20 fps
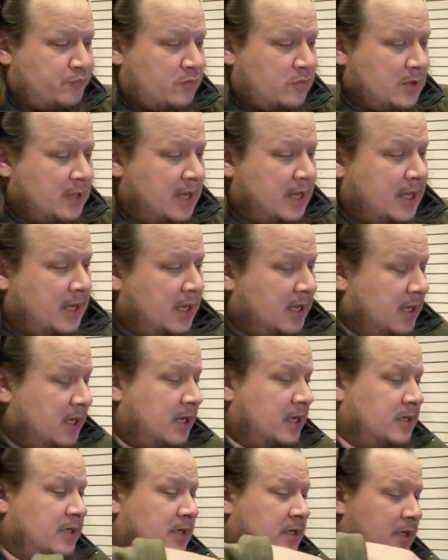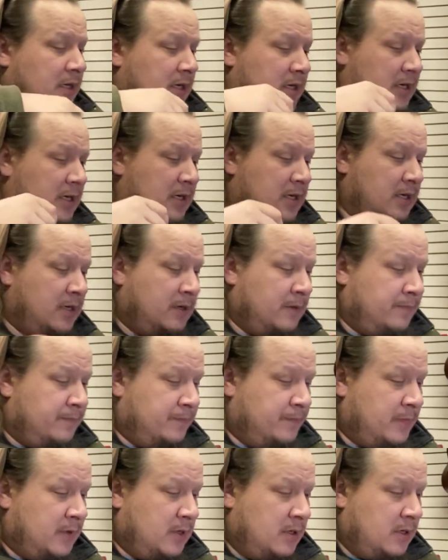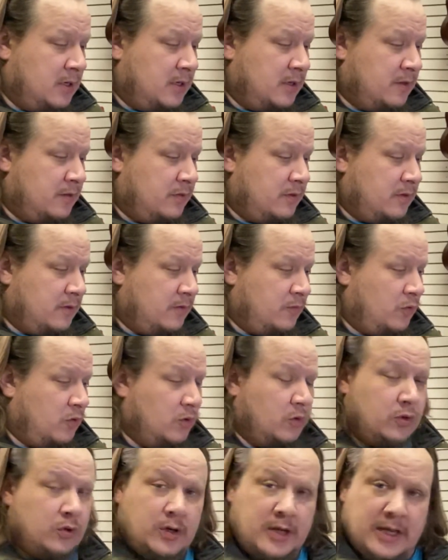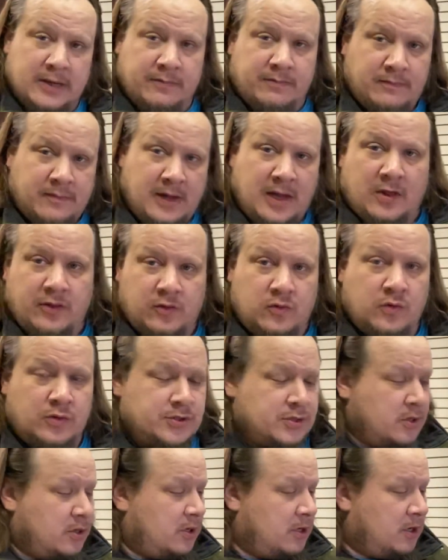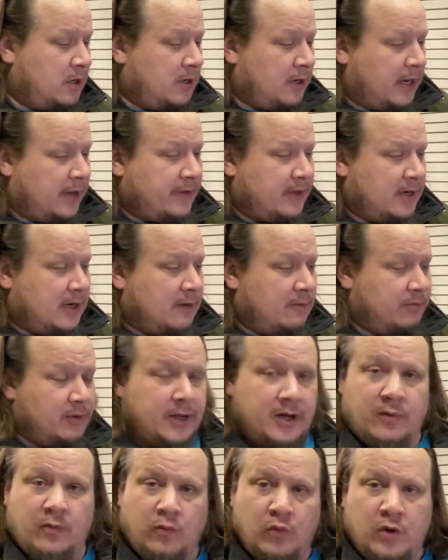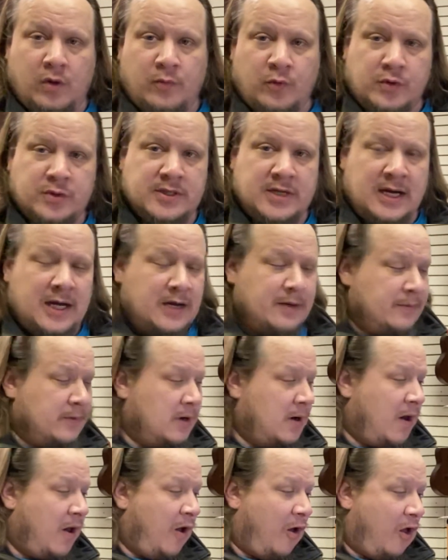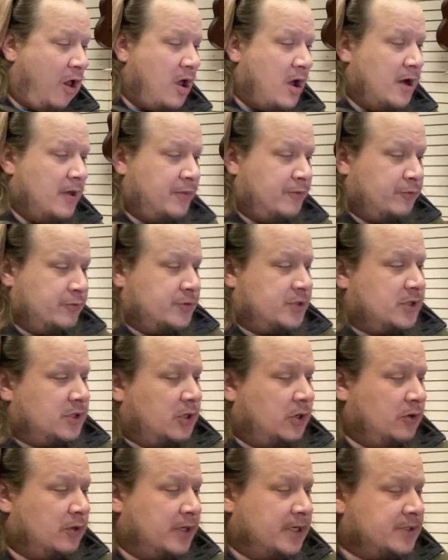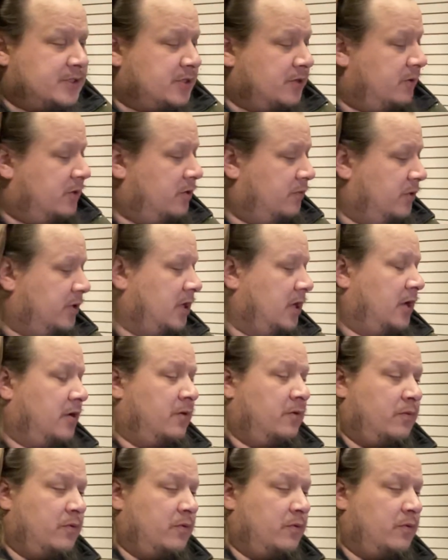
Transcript: And then we'll look at how the chords are, and then I'll play it one more time through slowly. So here we go.